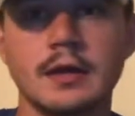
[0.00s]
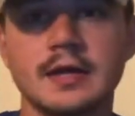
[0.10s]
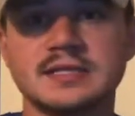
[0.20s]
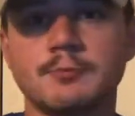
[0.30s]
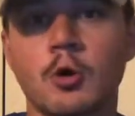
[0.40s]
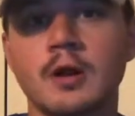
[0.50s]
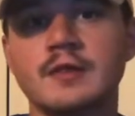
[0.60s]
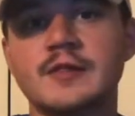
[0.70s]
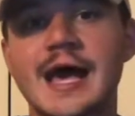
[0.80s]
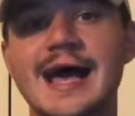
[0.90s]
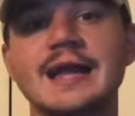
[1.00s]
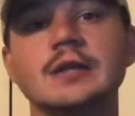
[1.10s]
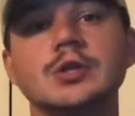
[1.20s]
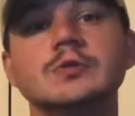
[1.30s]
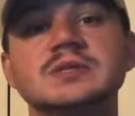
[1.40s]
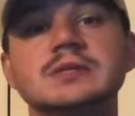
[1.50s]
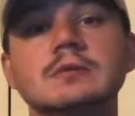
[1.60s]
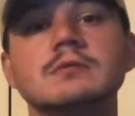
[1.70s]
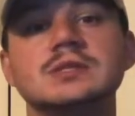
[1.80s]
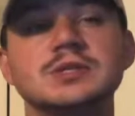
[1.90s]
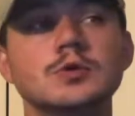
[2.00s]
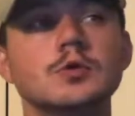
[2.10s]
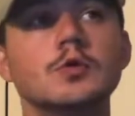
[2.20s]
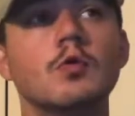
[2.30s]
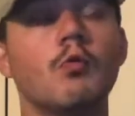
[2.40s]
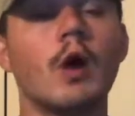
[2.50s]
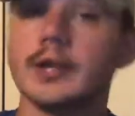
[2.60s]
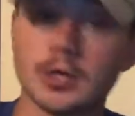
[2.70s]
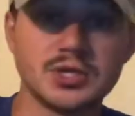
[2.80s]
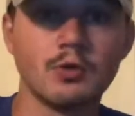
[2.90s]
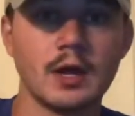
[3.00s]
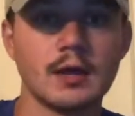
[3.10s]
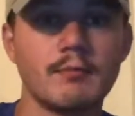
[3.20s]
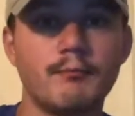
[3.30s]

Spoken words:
it's important that you do what you're doing,